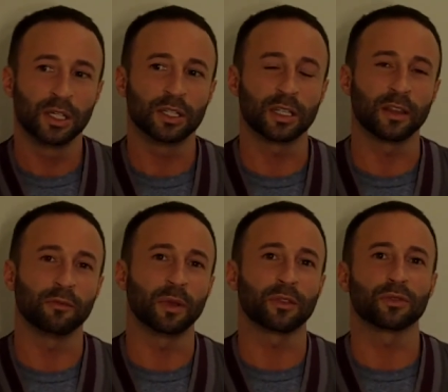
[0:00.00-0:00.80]
She said
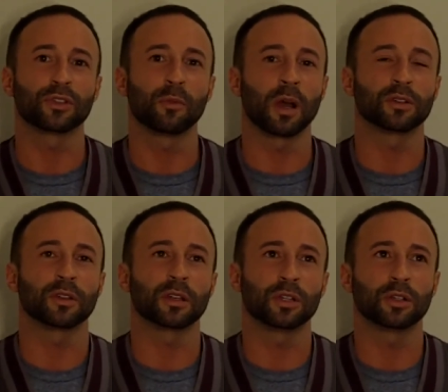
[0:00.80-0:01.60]
they've been through so much,
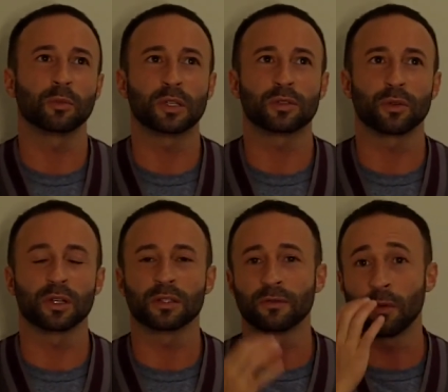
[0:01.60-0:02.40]
and then she told me
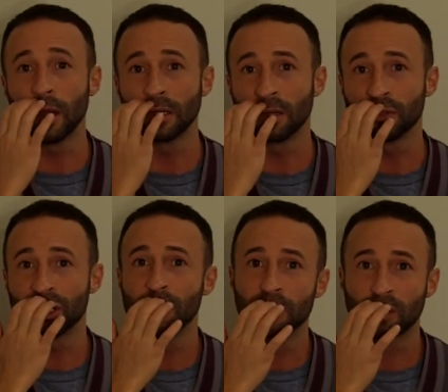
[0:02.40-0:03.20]
stories of when you know
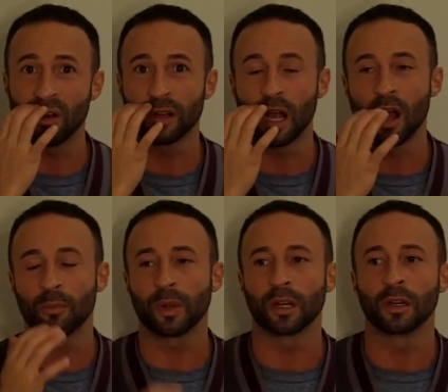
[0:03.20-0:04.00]
she was growing
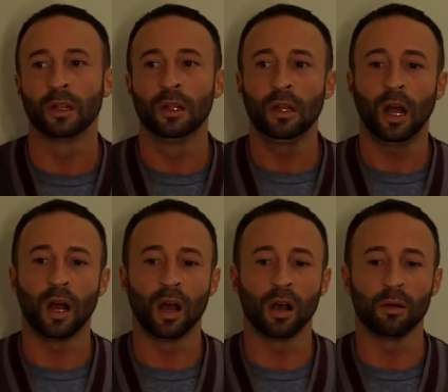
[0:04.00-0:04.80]
up and
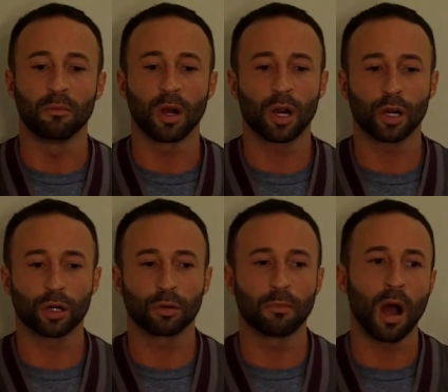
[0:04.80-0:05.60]
um,
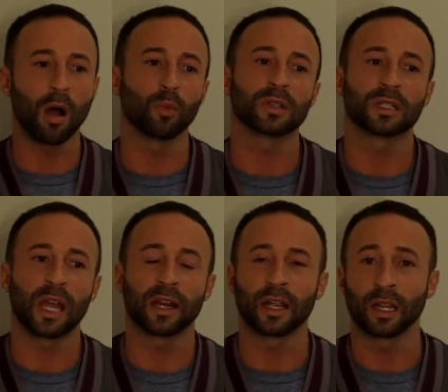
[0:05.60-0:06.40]
her mom was
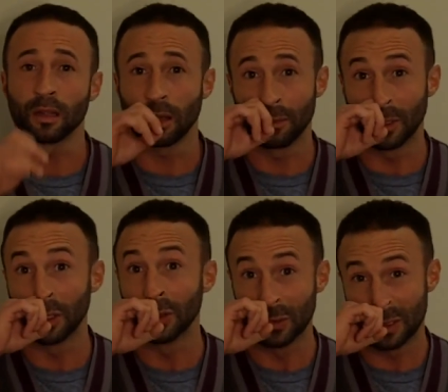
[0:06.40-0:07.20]
getting
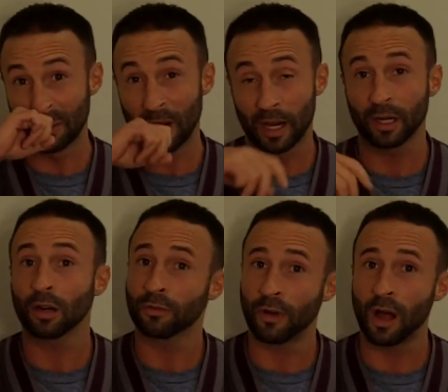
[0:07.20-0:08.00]
abused by
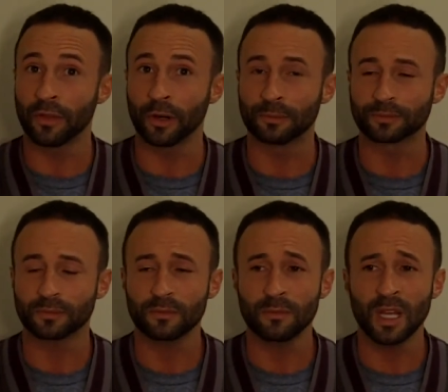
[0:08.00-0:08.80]
her father,
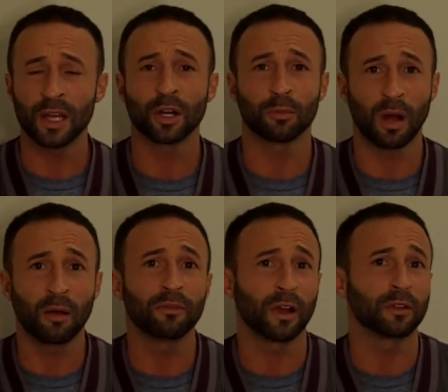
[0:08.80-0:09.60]
and her
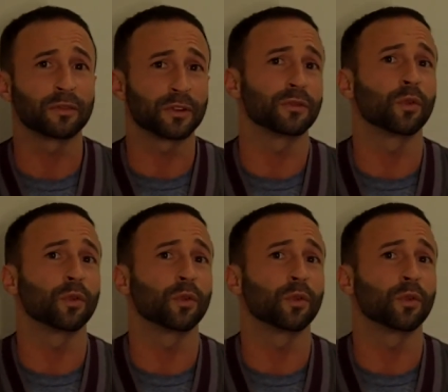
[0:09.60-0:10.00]
mom filed for